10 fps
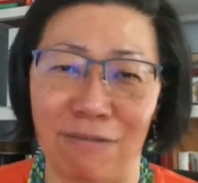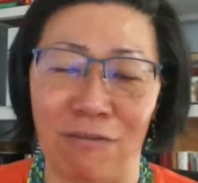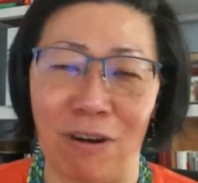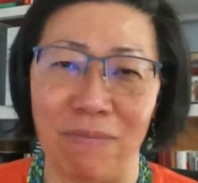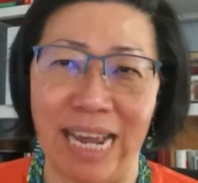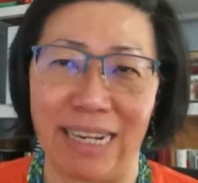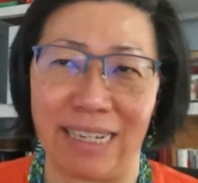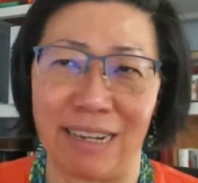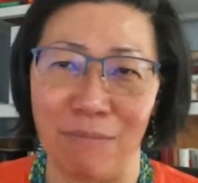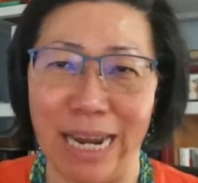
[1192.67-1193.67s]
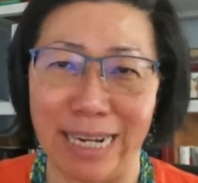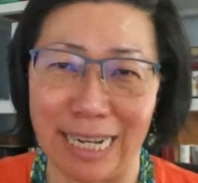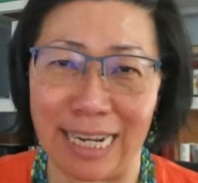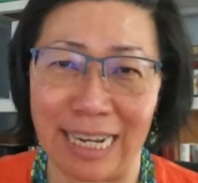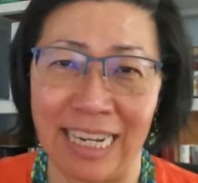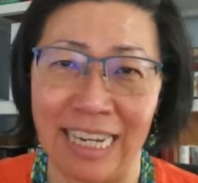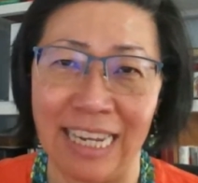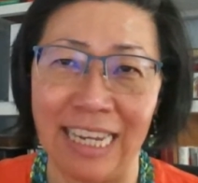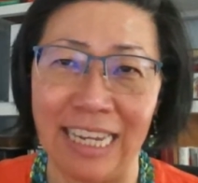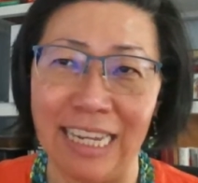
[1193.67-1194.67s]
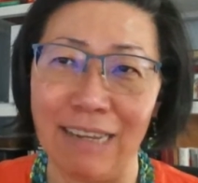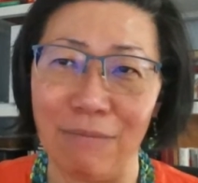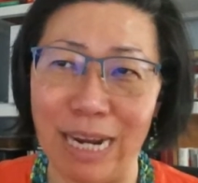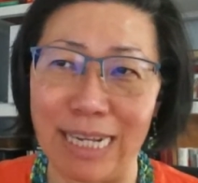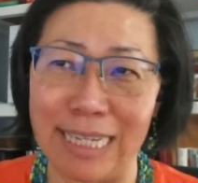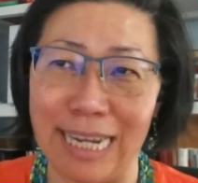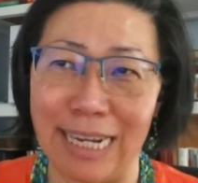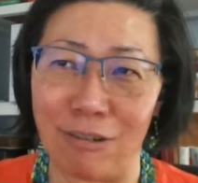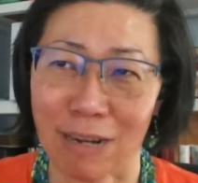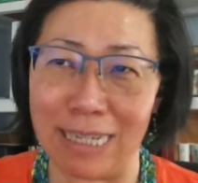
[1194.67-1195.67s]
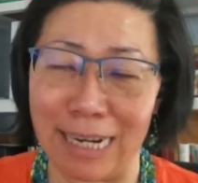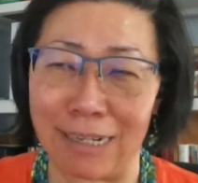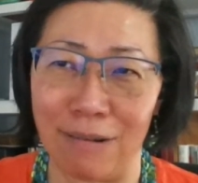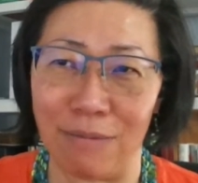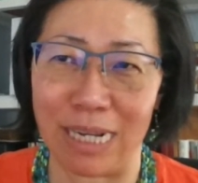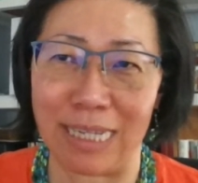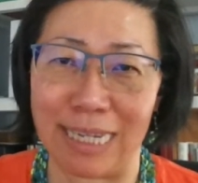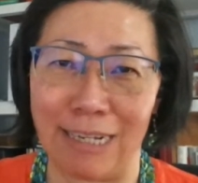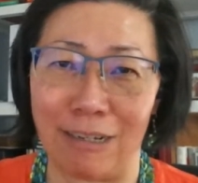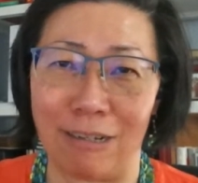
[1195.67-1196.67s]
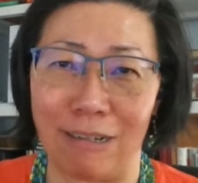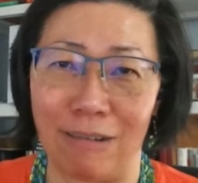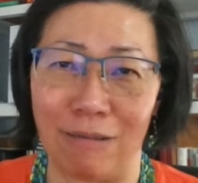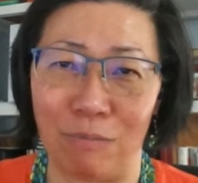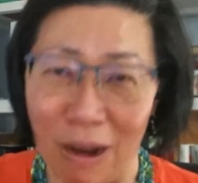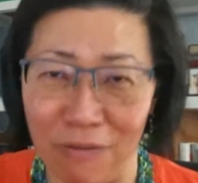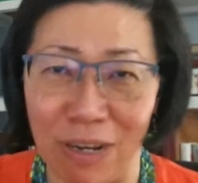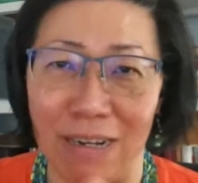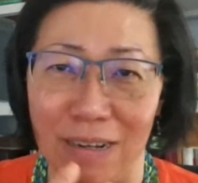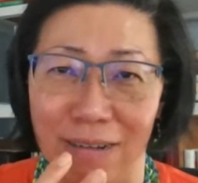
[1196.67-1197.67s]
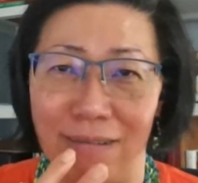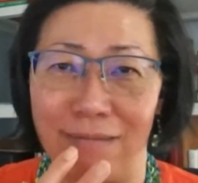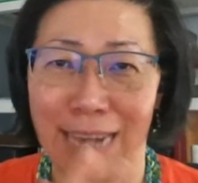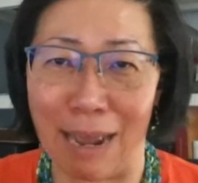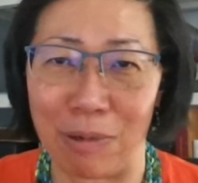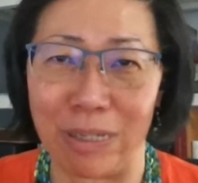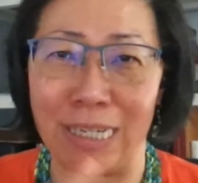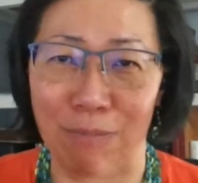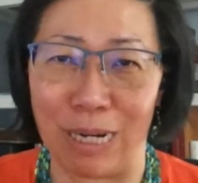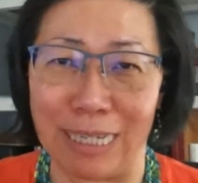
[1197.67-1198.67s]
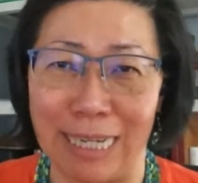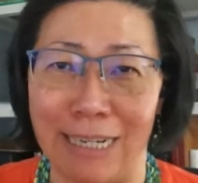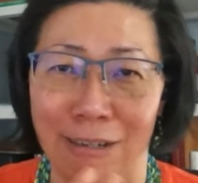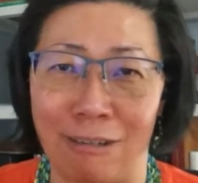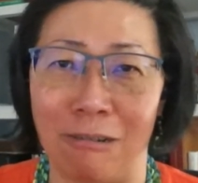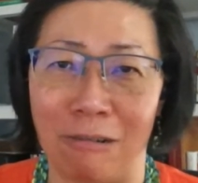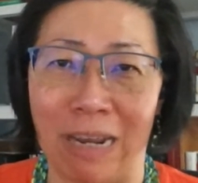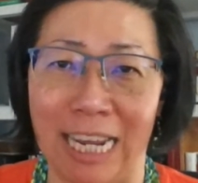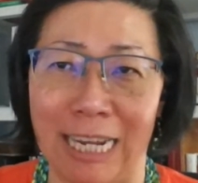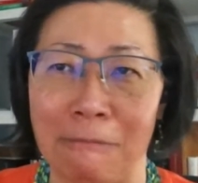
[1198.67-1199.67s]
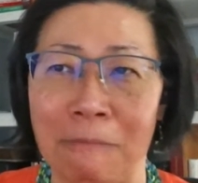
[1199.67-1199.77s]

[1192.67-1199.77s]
From that commodity mindset, transactional mindset, profit capitalist mindset, to a